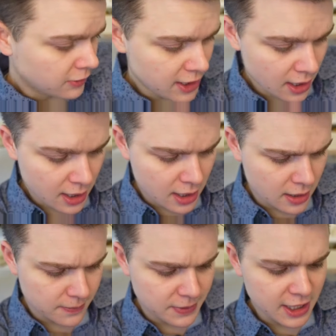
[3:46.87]
we
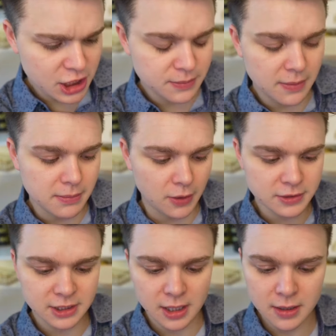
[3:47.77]
got Peach
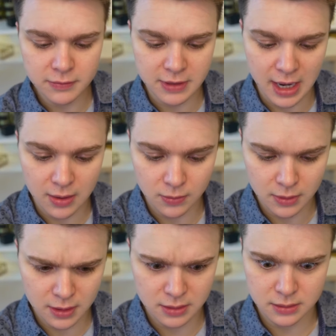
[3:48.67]
Mimosa. That
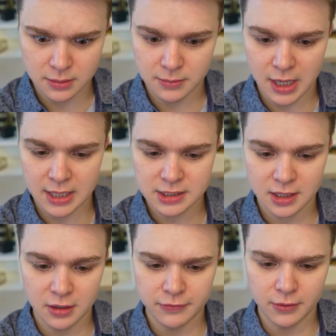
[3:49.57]
one I'm kind of
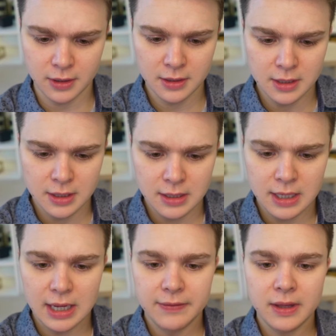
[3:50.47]
scared for.
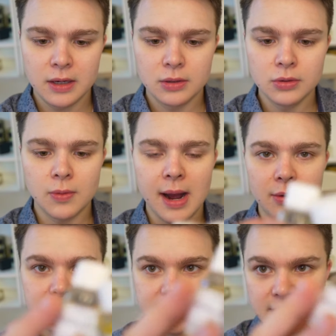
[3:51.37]
And then, oh wow,
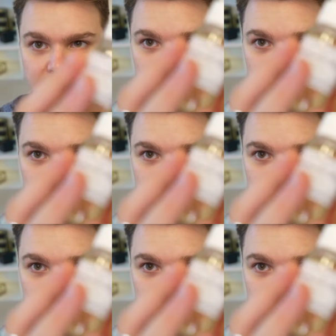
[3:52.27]
Sea